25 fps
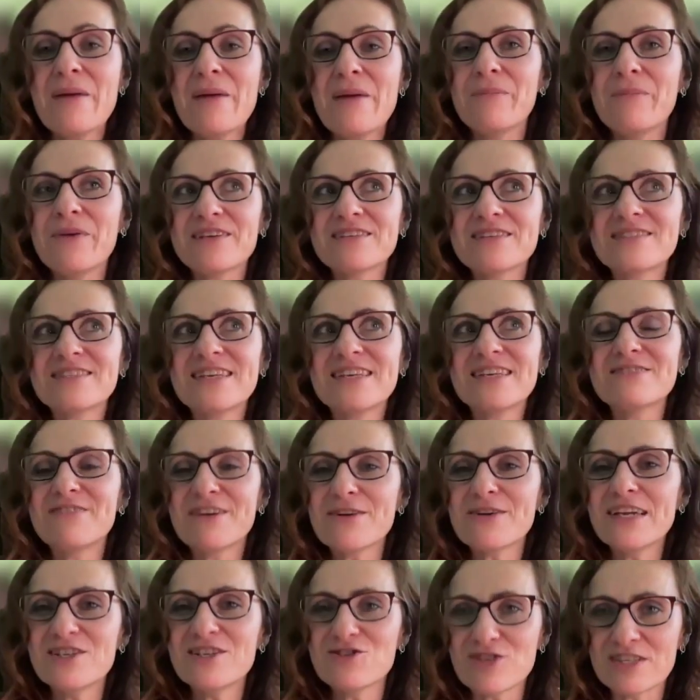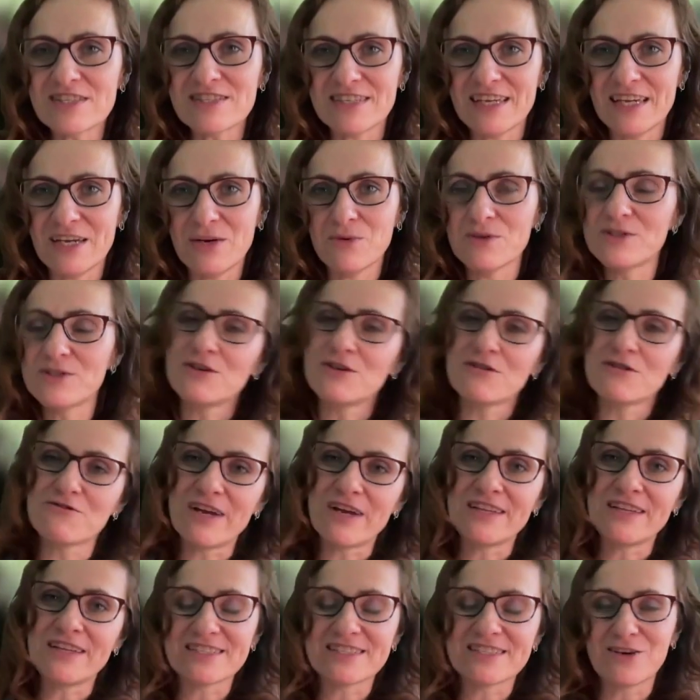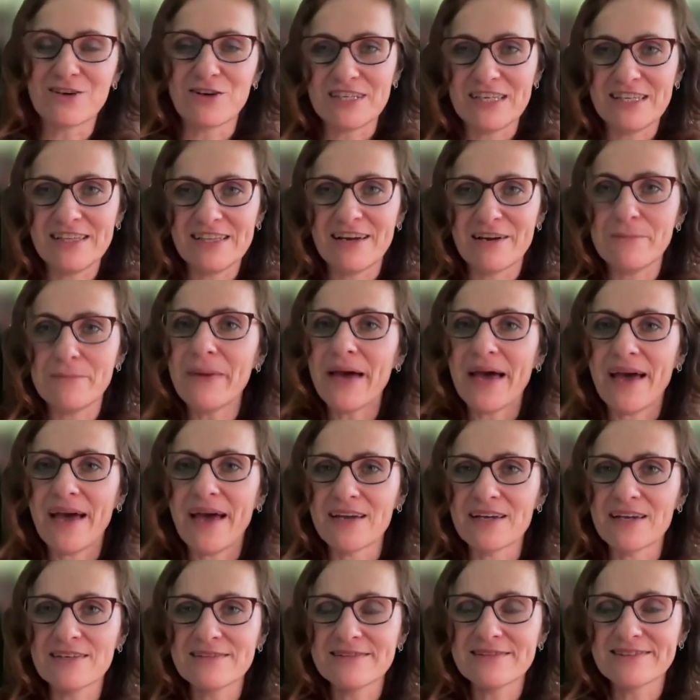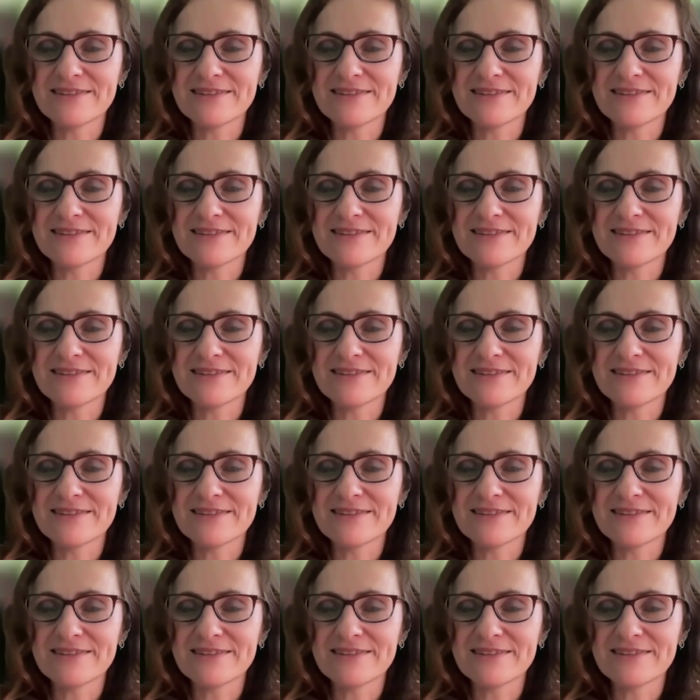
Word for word: because it's very interesting what your friend has got in her bag.